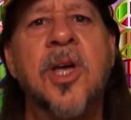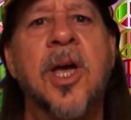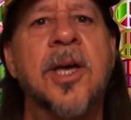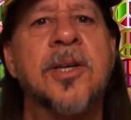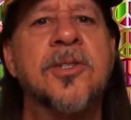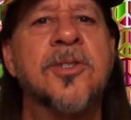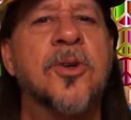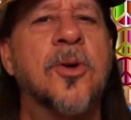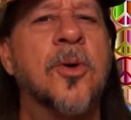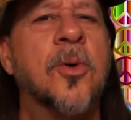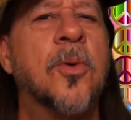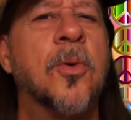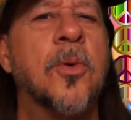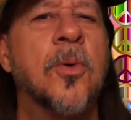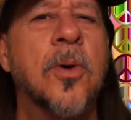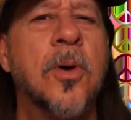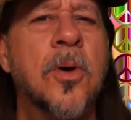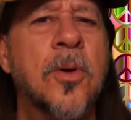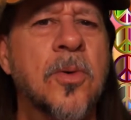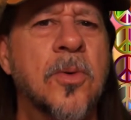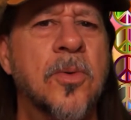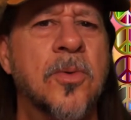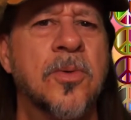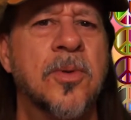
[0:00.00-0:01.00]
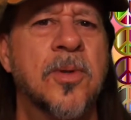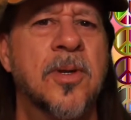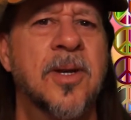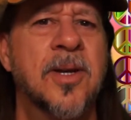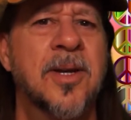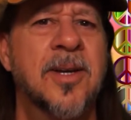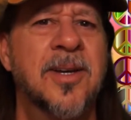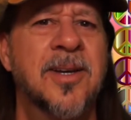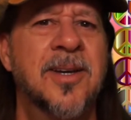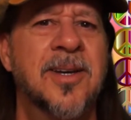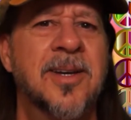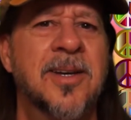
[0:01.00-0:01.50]
has grown
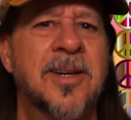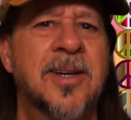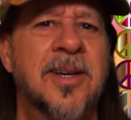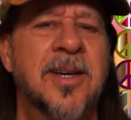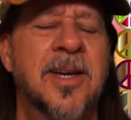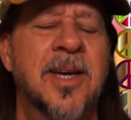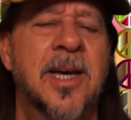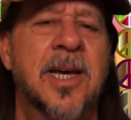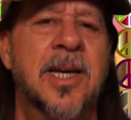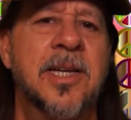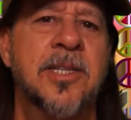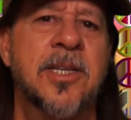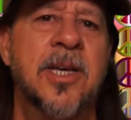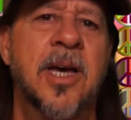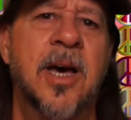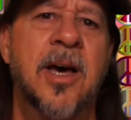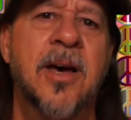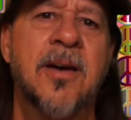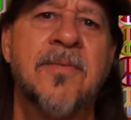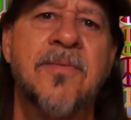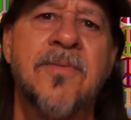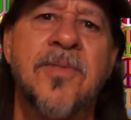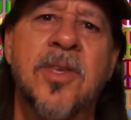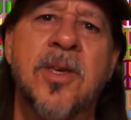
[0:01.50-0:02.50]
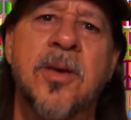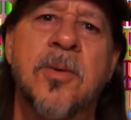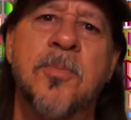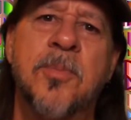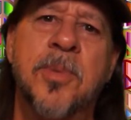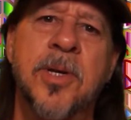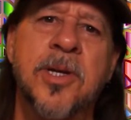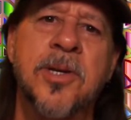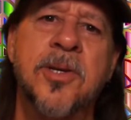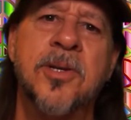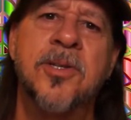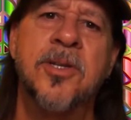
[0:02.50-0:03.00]
and you have the
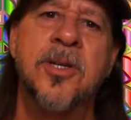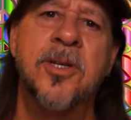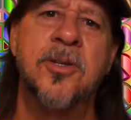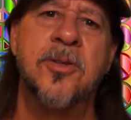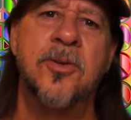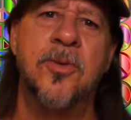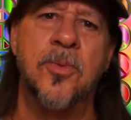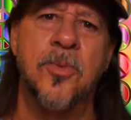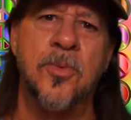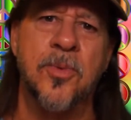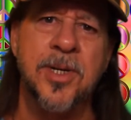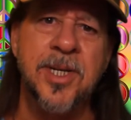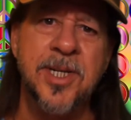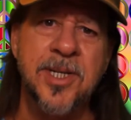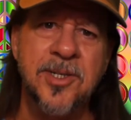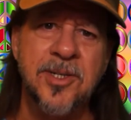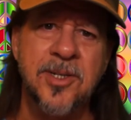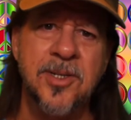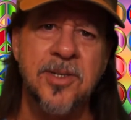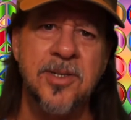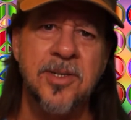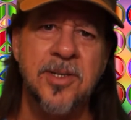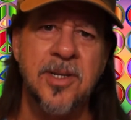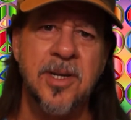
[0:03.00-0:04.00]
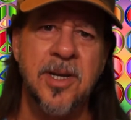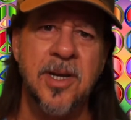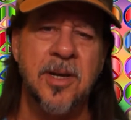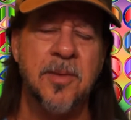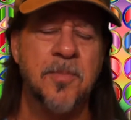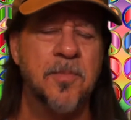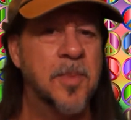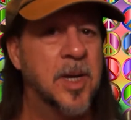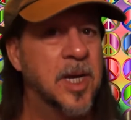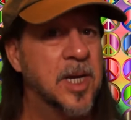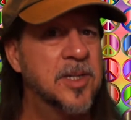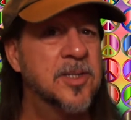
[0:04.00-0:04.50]
ability to reason
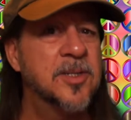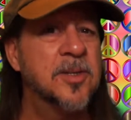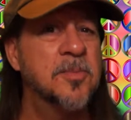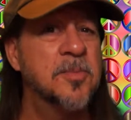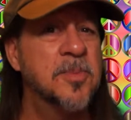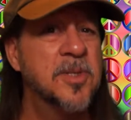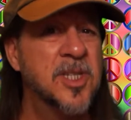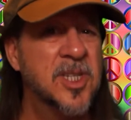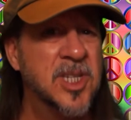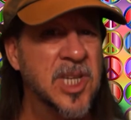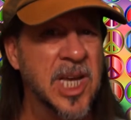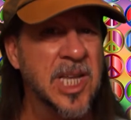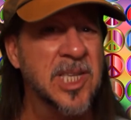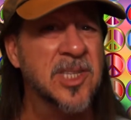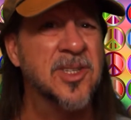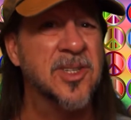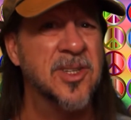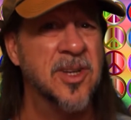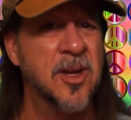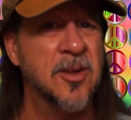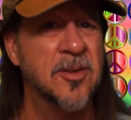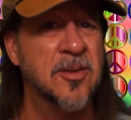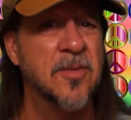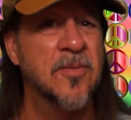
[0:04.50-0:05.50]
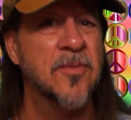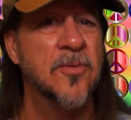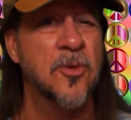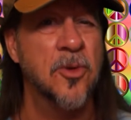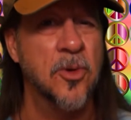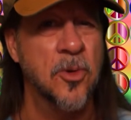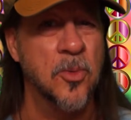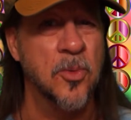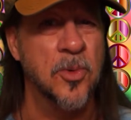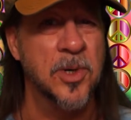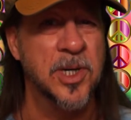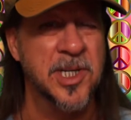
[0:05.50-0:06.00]
and make some sense out of
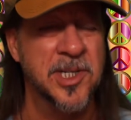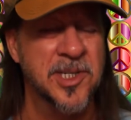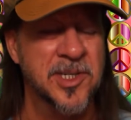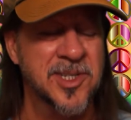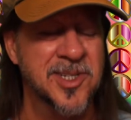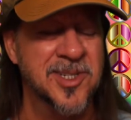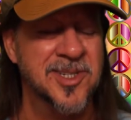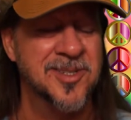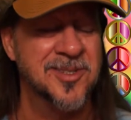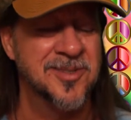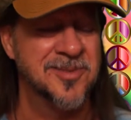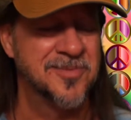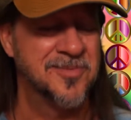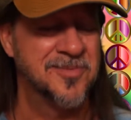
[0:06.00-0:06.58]
your reason.